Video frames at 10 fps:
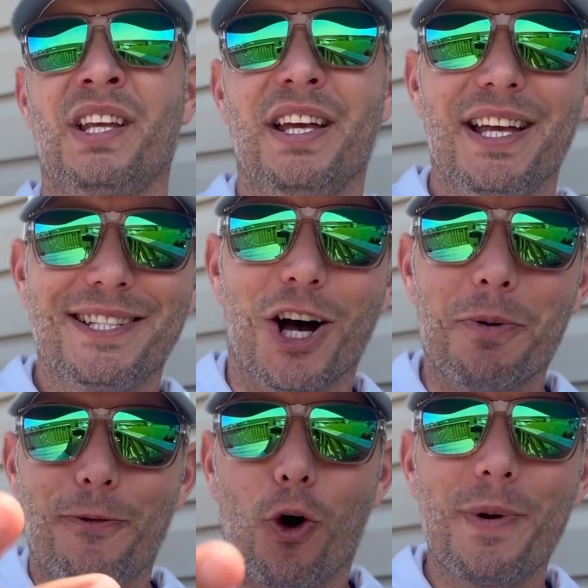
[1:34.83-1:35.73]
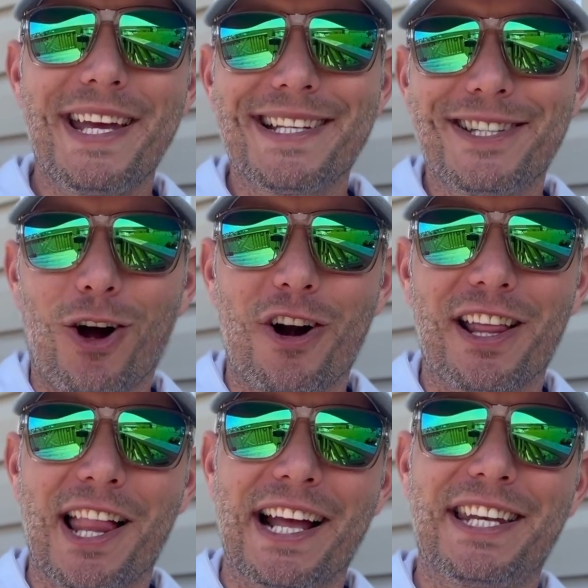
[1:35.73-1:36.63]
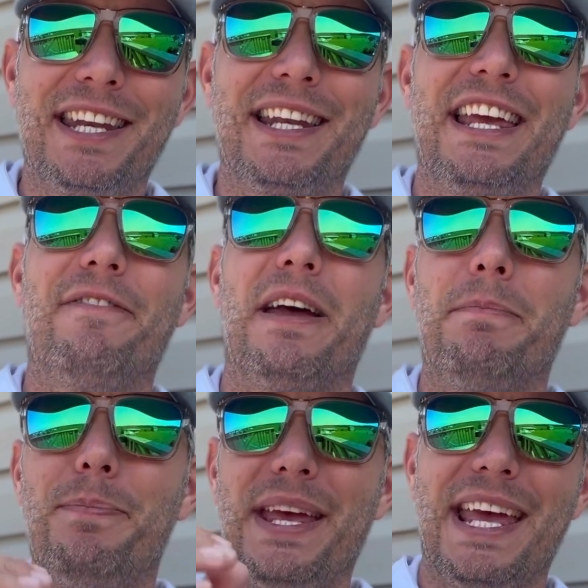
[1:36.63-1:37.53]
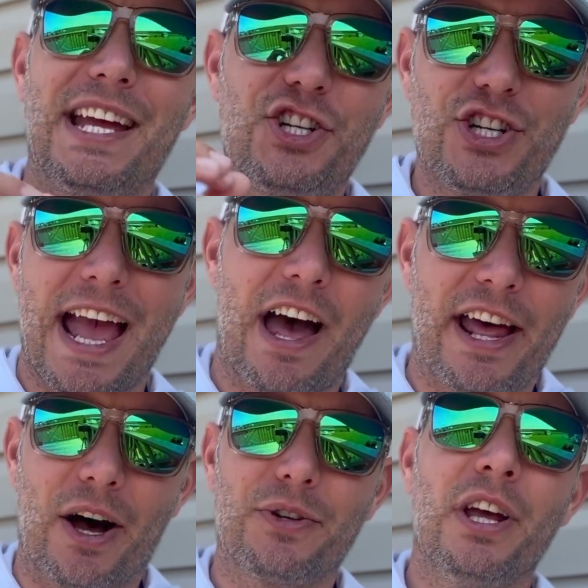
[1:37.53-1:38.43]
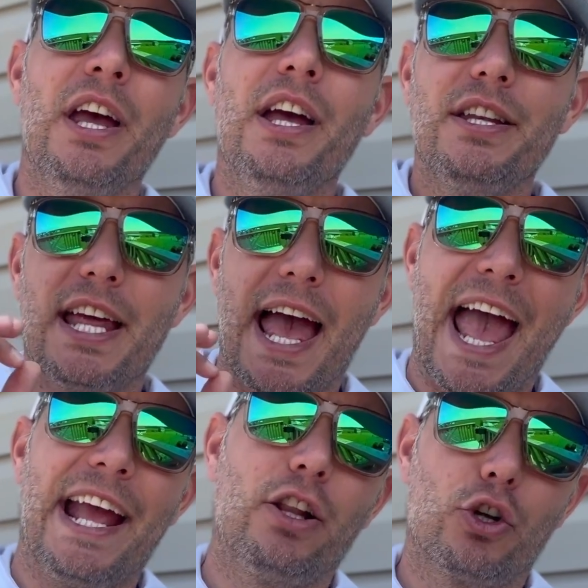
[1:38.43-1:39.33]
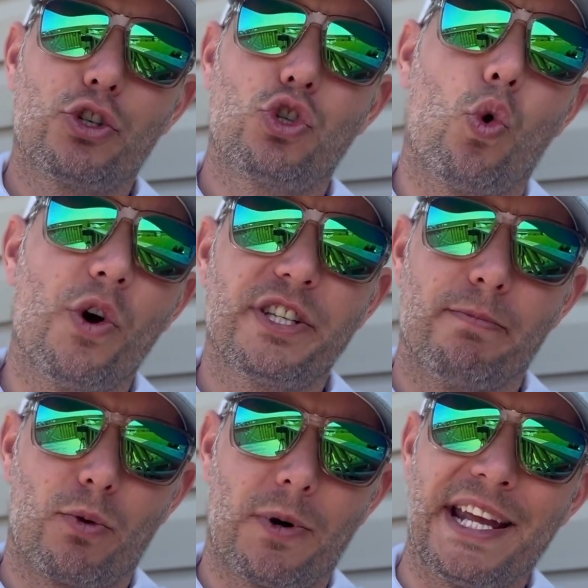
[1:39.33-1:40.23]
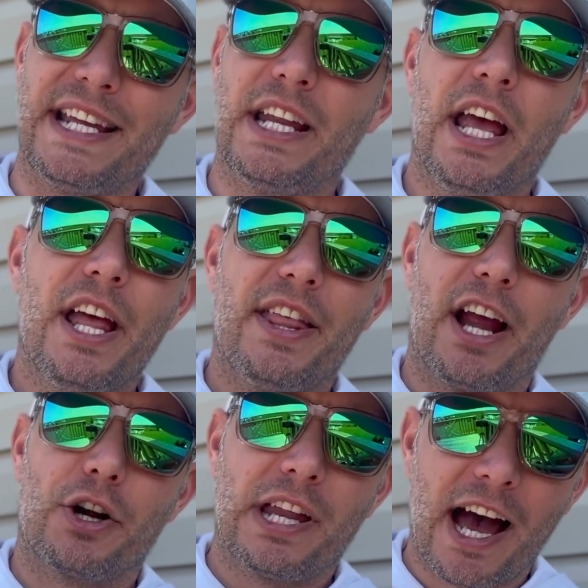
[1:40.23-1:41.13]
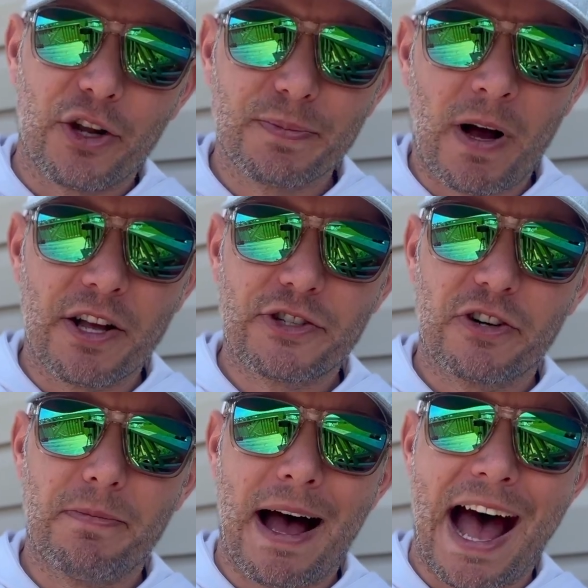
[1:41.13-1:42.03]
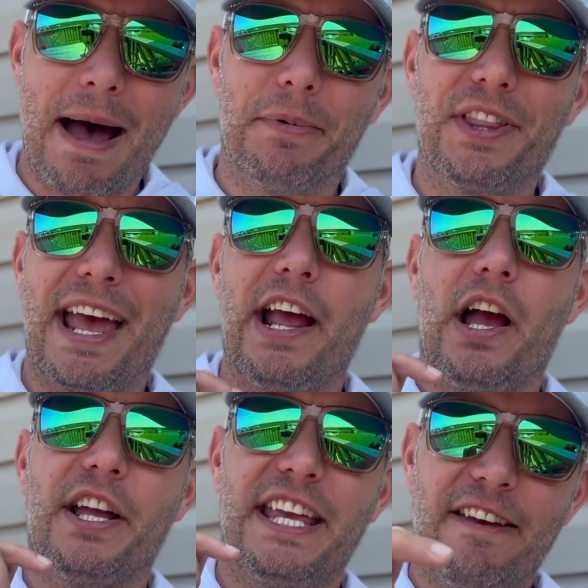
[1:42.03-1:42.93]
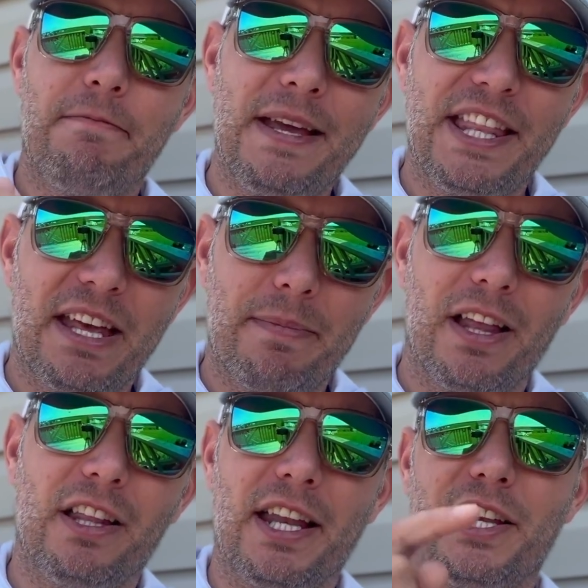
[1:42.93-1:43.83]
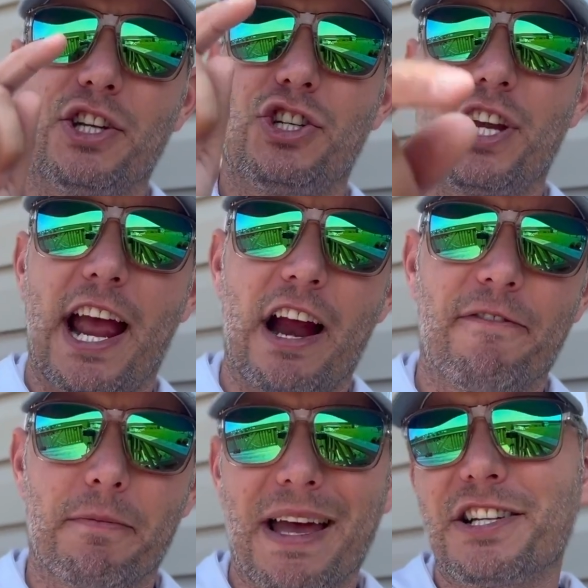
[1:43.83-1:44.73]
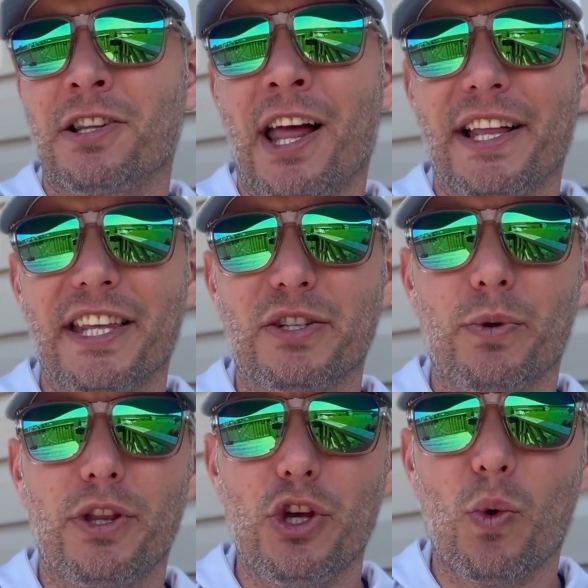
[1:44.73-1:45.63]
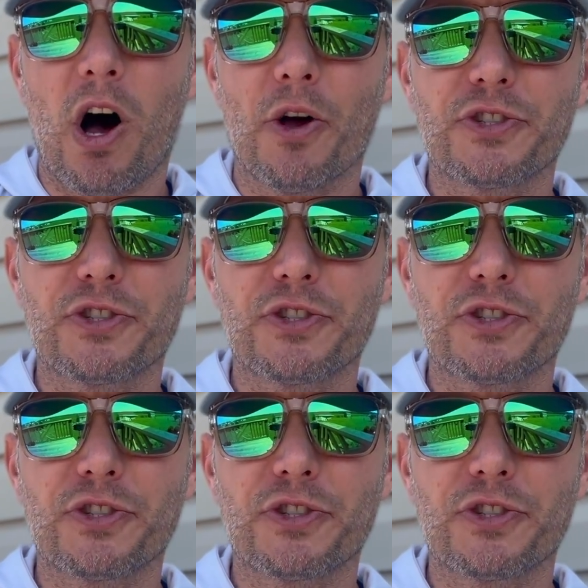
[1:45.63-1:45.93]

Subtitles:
So before we get started, I'd like to give a big shout out to Angler's Choice Marine. They are a title sponsor of mine, but they give me the ability to share information like this with you all.